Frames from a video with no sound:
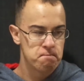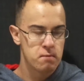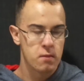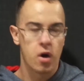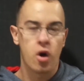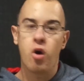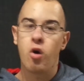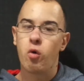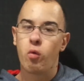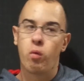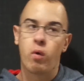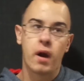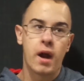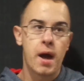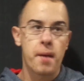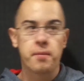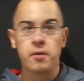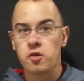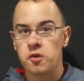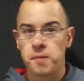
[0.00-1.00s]
Oh, what
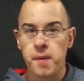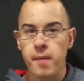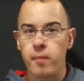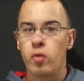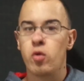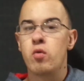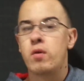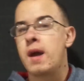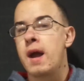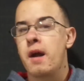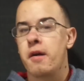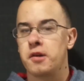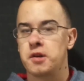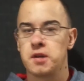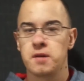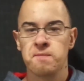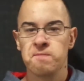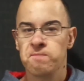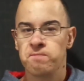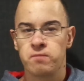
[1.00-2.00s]
happened to his people? Who cares?
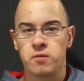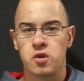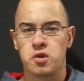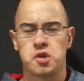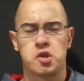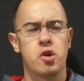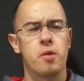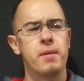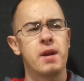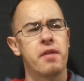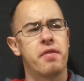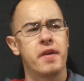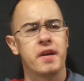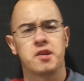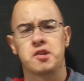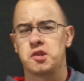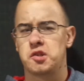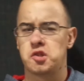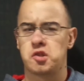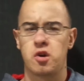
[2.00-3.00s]
There's so many
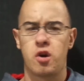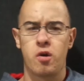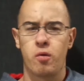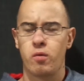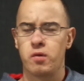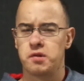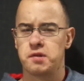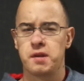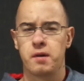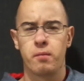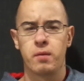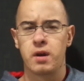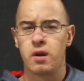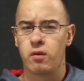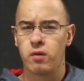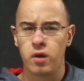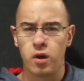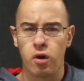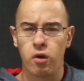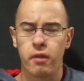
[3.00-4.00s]
things in Star Wars that we
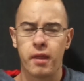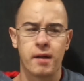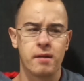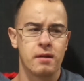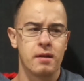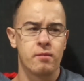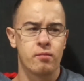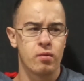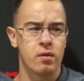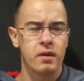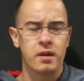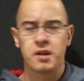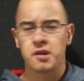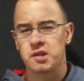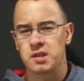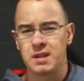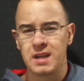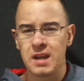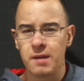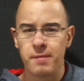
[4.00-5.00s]
don't know that it really
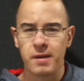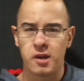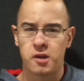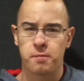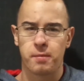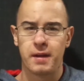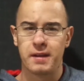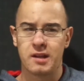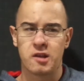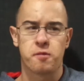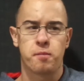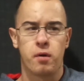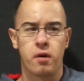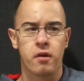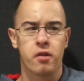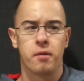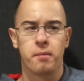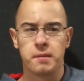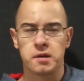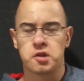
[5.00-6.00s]
doesn't need to be explained. That's part
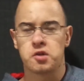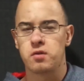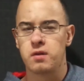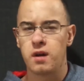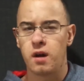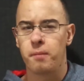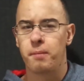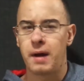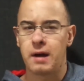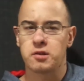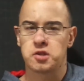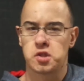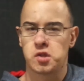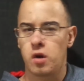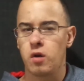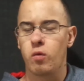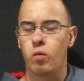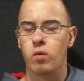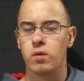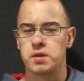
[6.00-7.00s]
of the mystery about
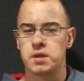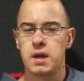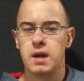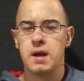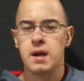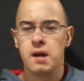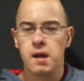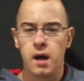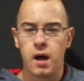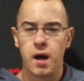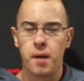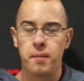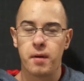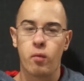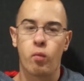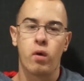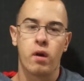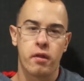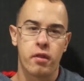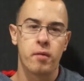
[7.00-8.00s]
Star Wars. Um, and
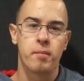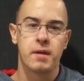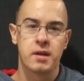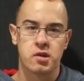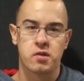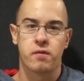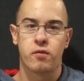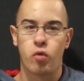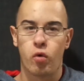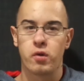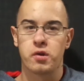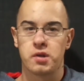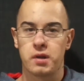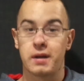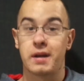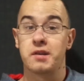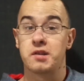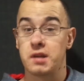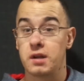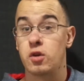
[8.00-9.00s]
one of them is, of course,
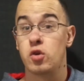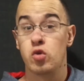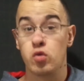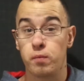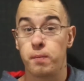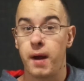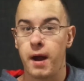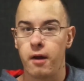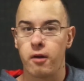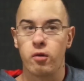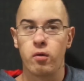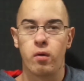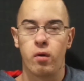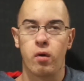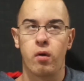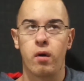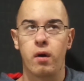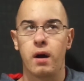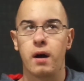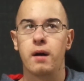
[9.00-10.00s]
like I said, who who,
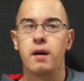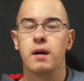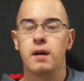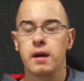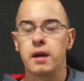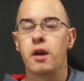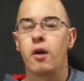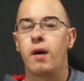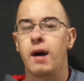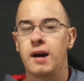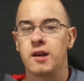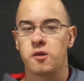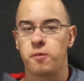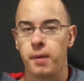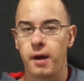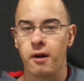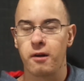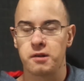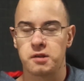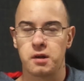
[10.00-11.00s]
who uh, you know Han's
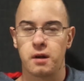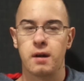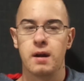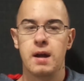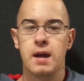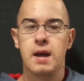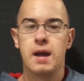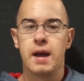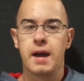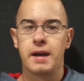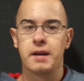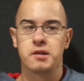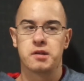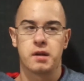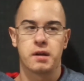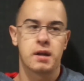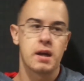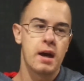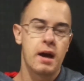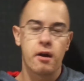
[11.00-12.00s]
parents are. And he's
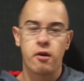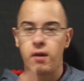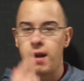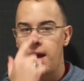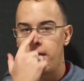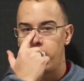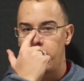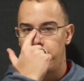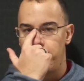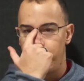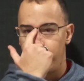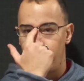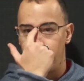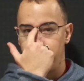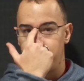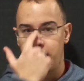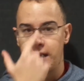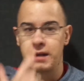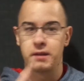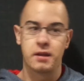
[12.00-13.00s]
like, yeah, I don't have any people.
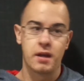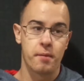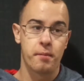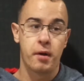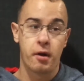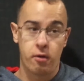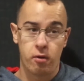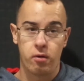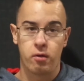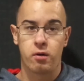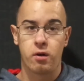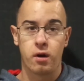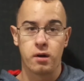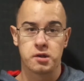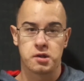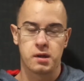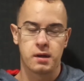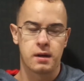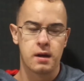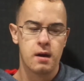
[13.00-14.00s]
And got the Imperial
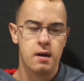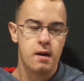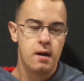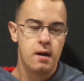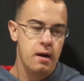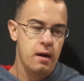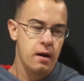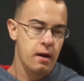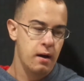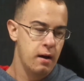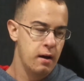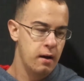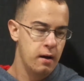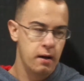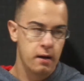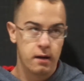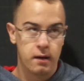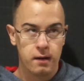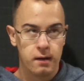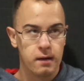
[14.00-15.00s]
Guard's like,
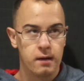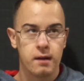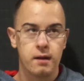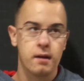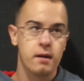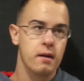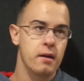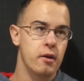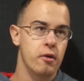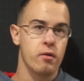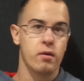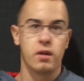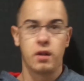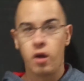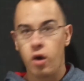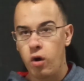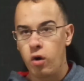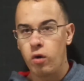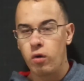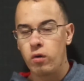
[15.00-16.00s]
uh, you're
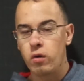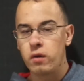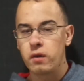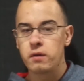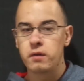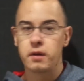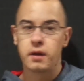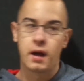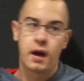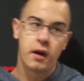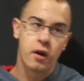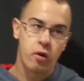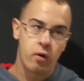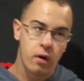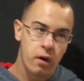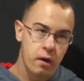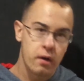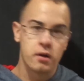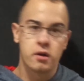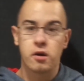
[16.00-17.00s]
alone. You got
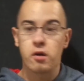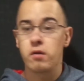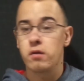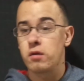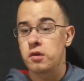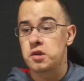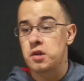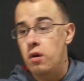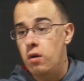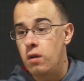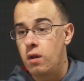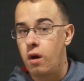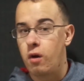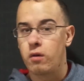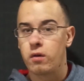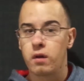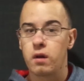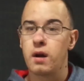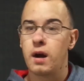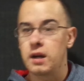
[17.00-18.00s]
no. You're
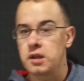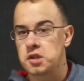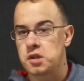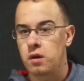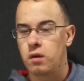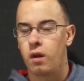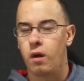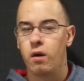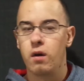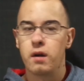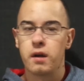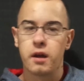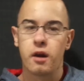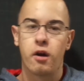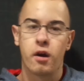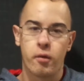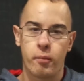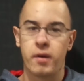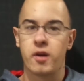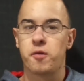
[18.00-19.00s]
solo. You're Han Solo. You
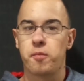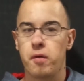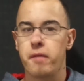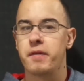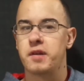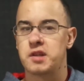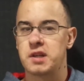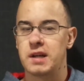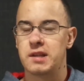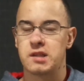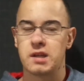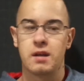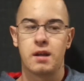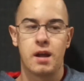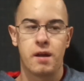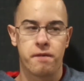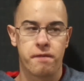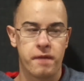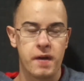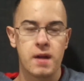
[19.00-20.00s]
know, it makes perfect sense. It,
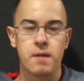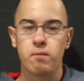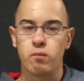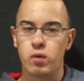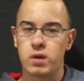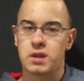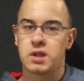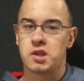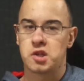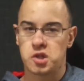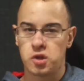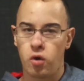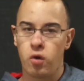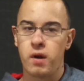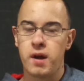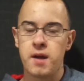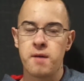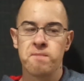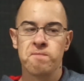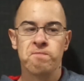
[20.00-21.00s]
it, fit with the
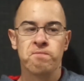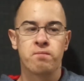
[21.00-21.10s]
story.